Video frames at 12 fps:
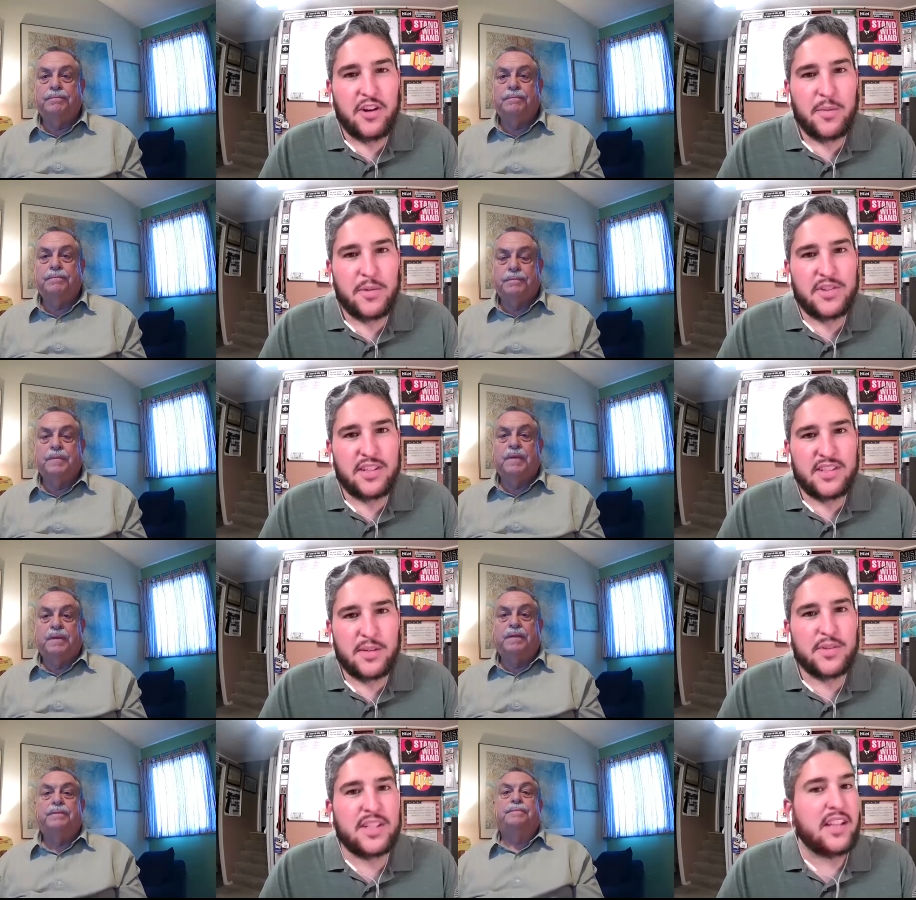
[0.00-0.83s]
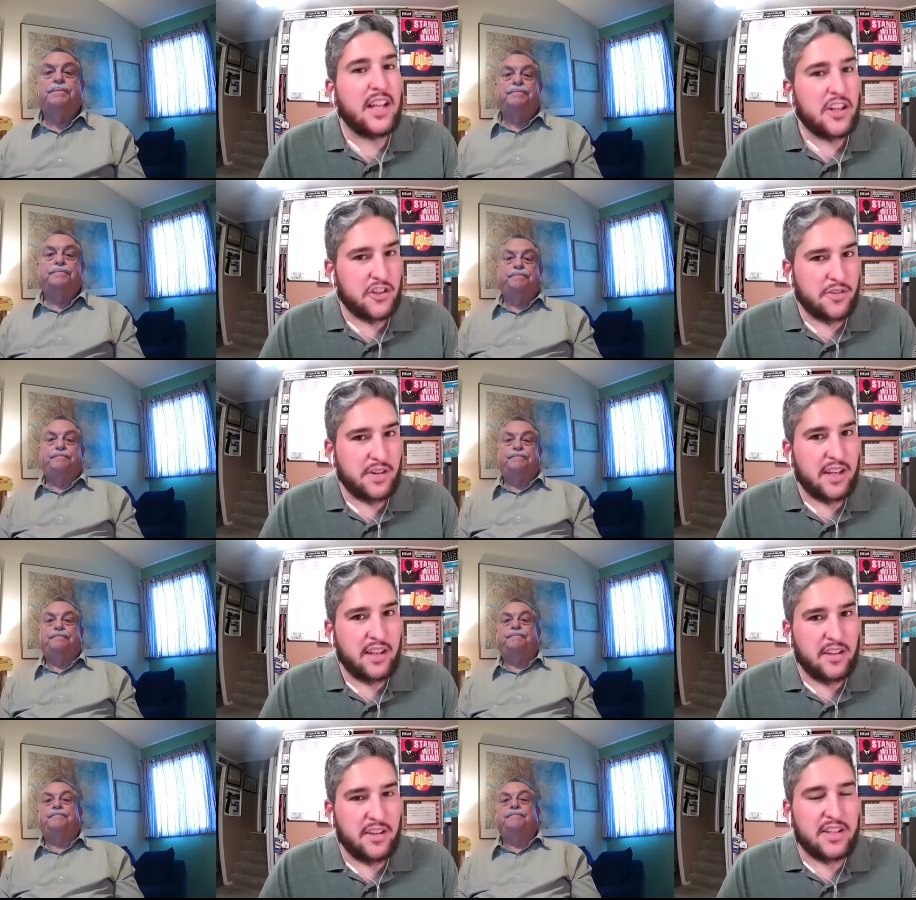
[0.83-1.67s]
Speaker 1: you almost it's almost a
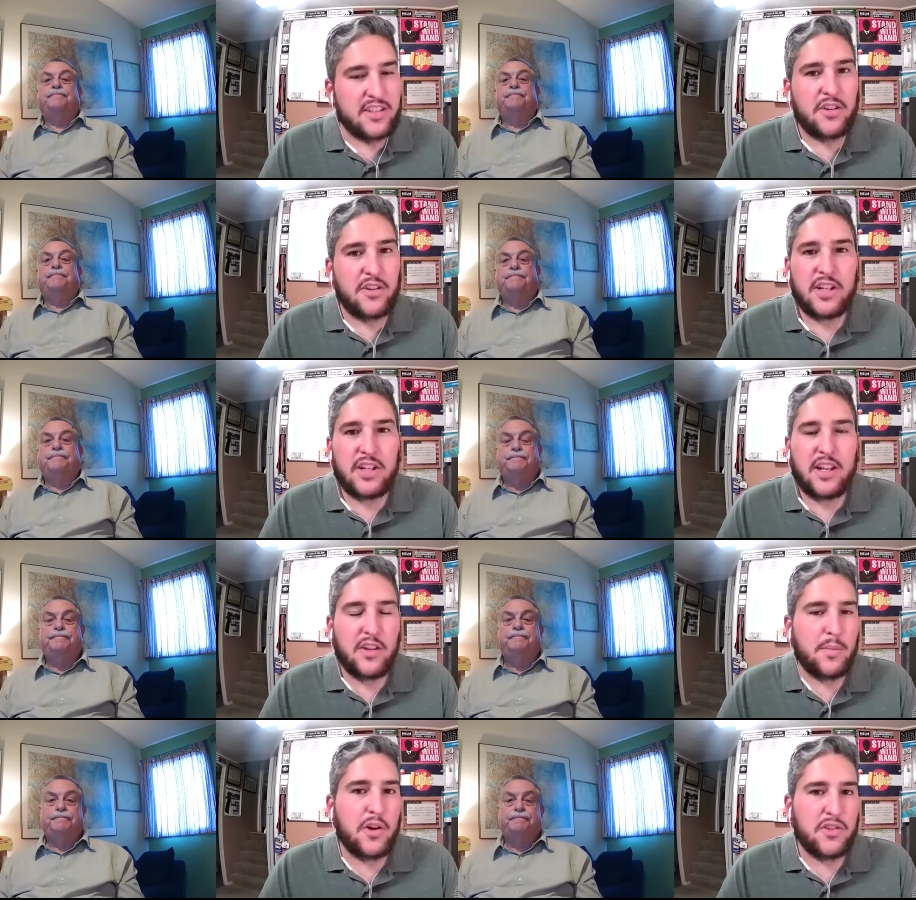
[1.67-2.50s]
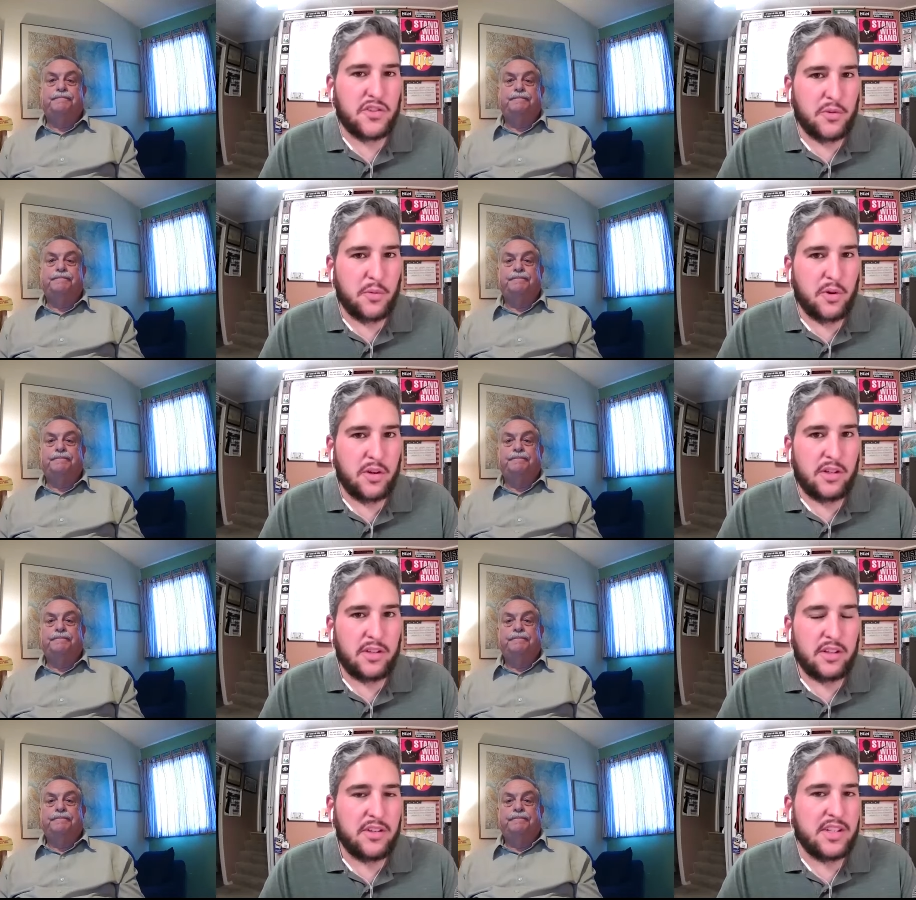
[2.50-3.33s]
luxury because you, you, look at other parts of the
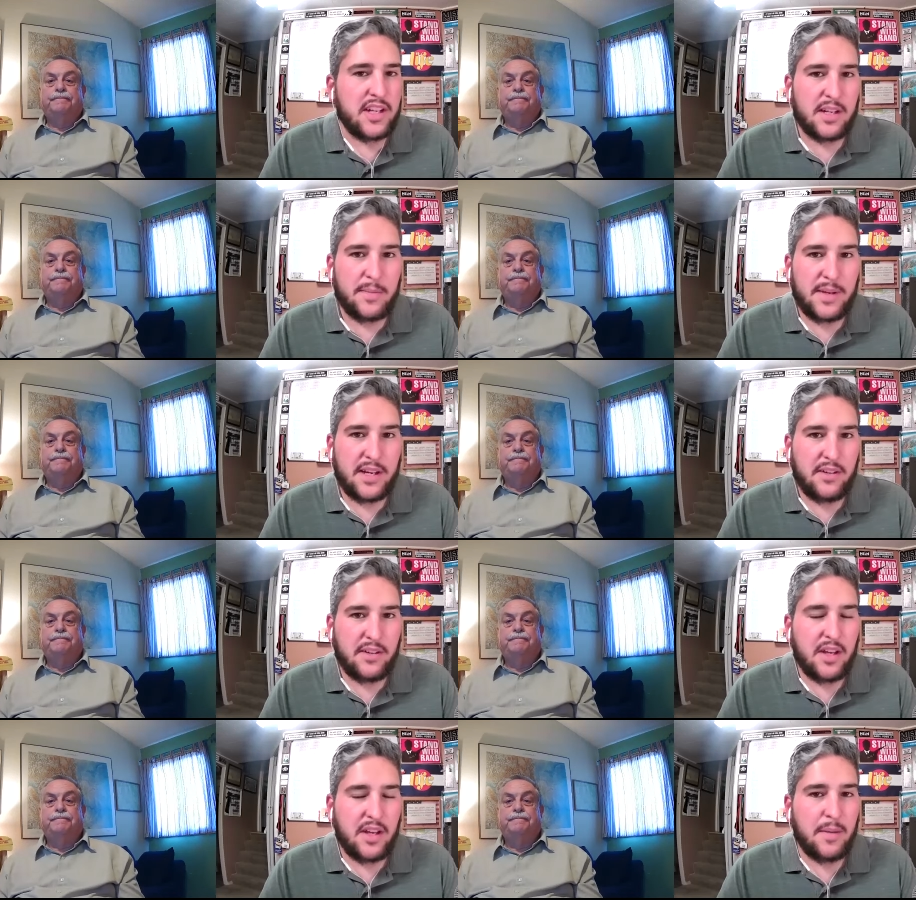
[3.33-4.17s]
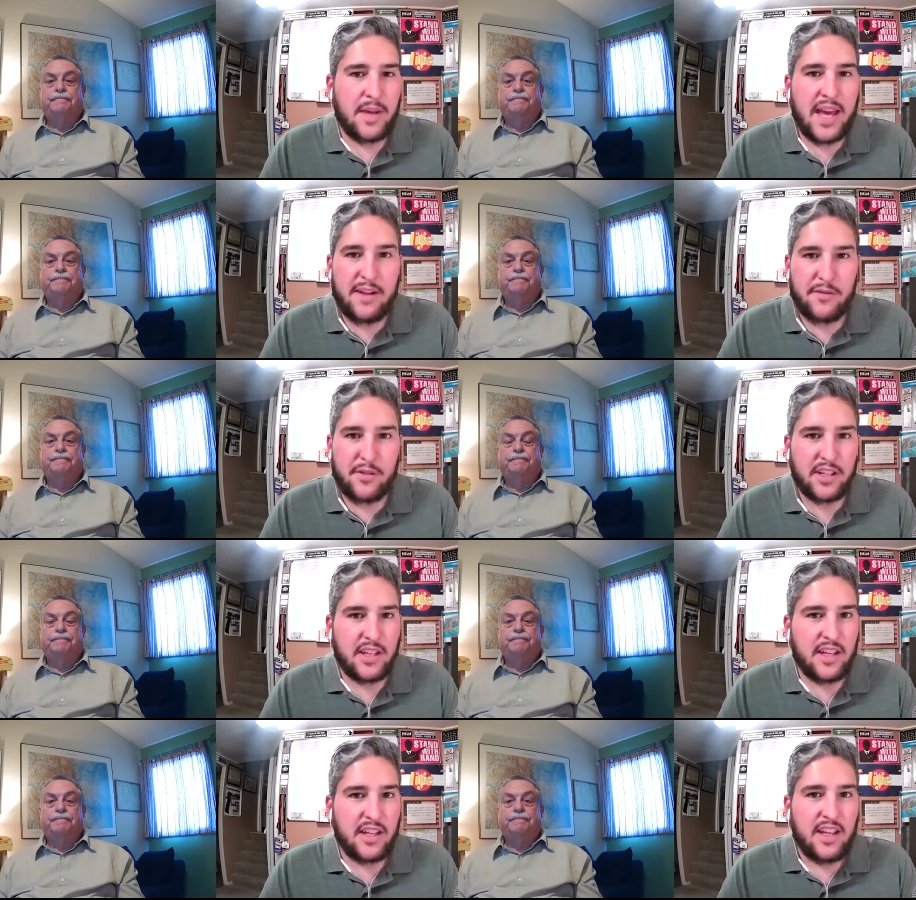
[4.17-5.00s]
world you talked about um,
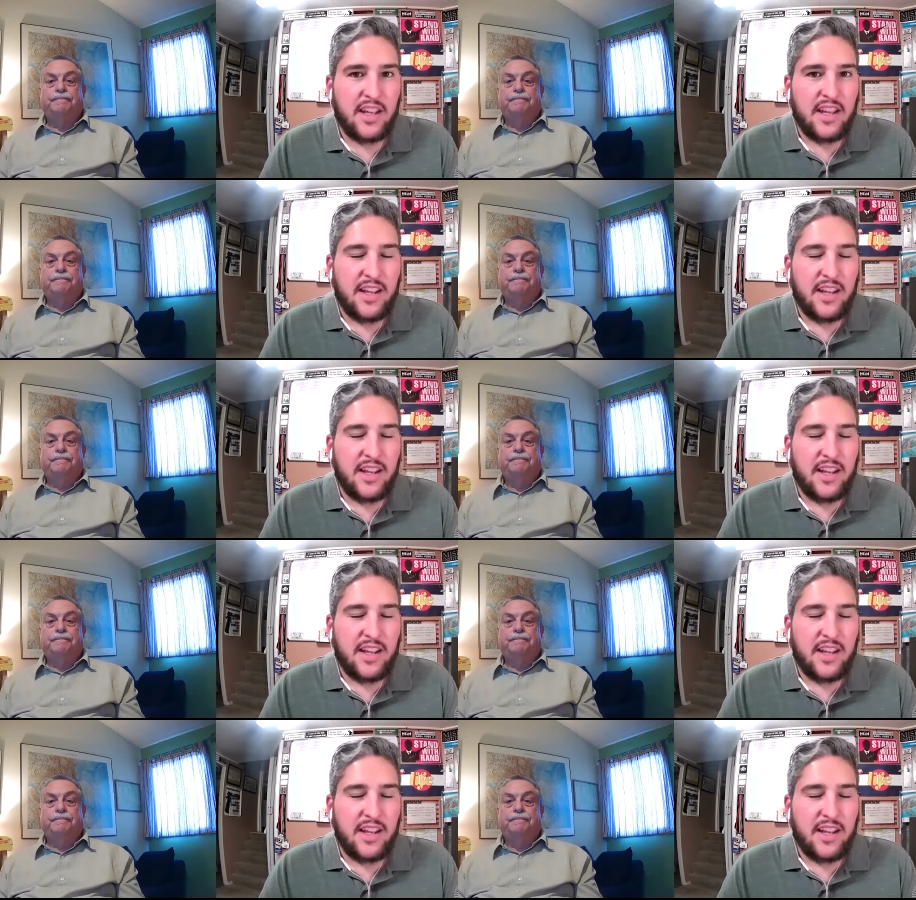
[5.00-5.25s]
africa